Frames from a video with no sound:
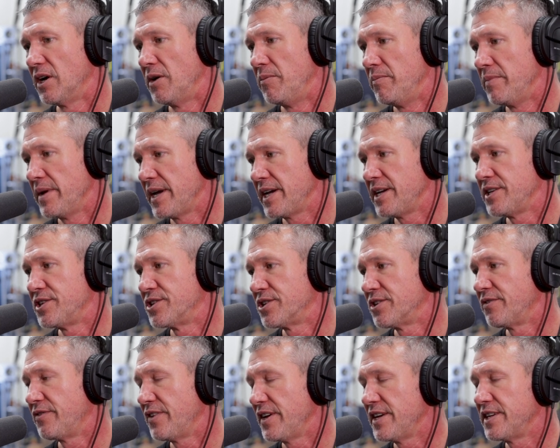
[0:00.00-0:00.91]
a
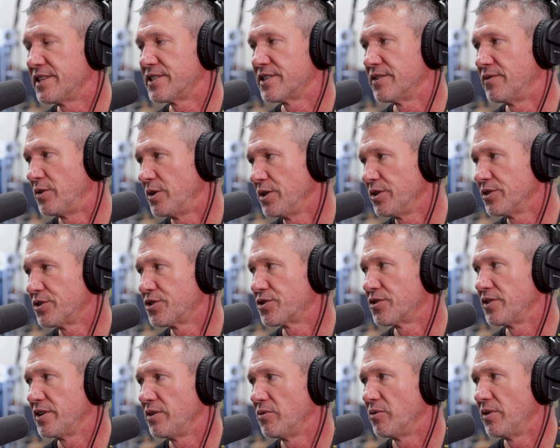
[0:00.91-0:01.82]
major face of
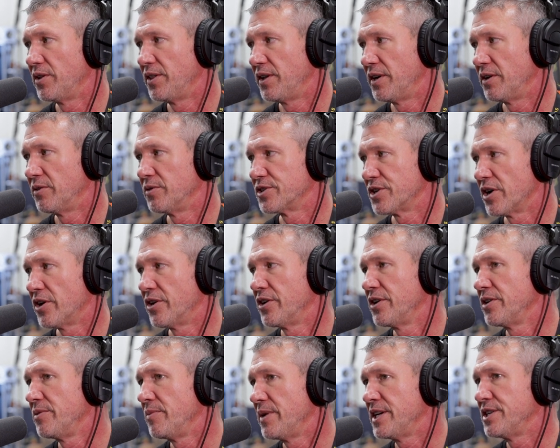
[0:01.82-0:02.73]
Realtree when there was
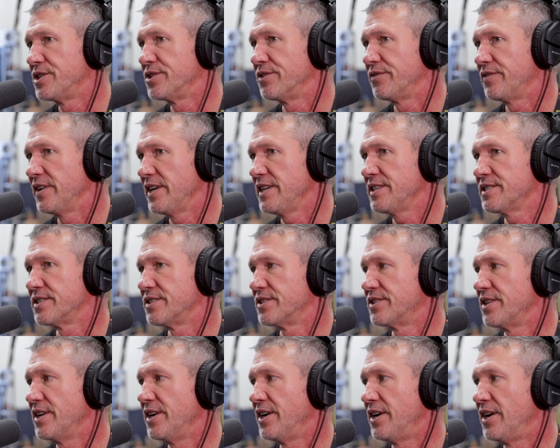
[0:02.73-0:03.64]
already major
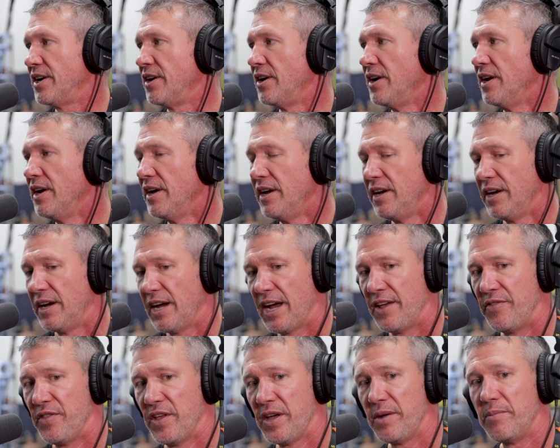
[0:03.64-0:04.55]
faces there. Yeah.
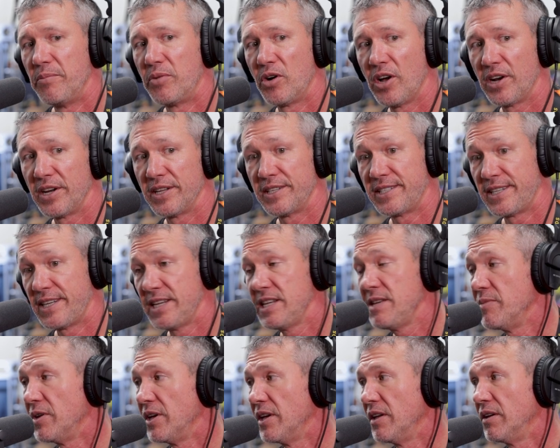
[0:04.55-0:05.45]
And then brought a
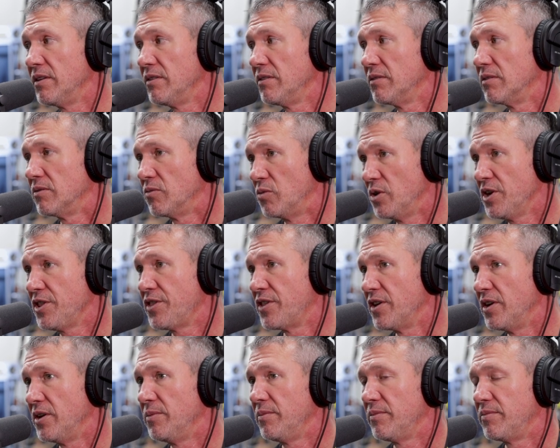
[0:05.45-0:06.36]
team in
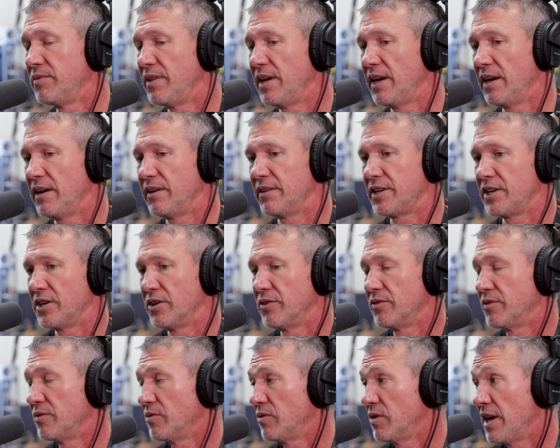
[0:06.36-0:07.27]
with him that, you
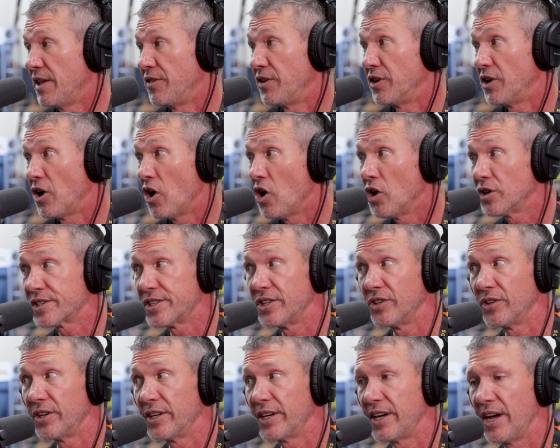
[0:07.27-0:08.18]
know, and they're all
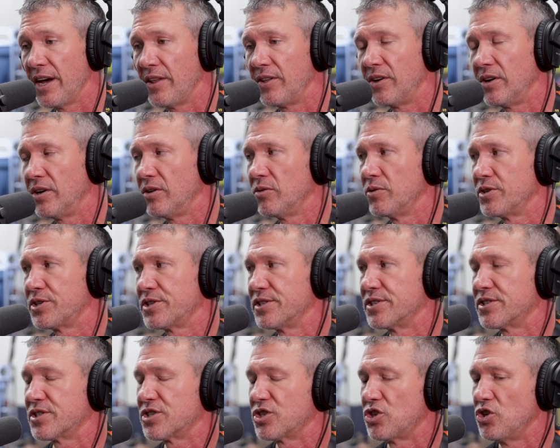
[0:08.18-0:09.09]
still together,
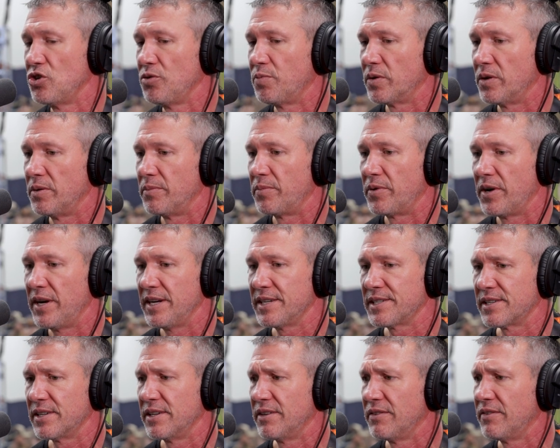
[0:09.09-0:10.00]
which is super
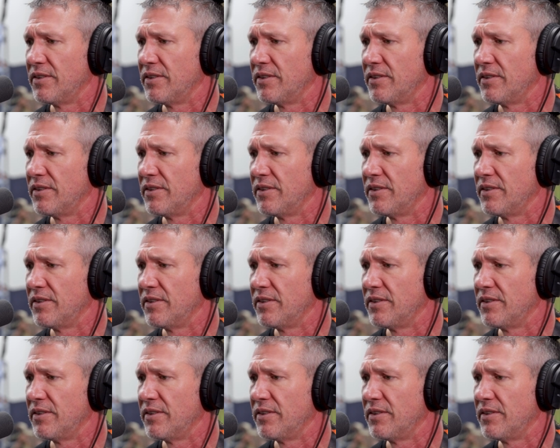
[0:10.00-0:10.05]
impressive.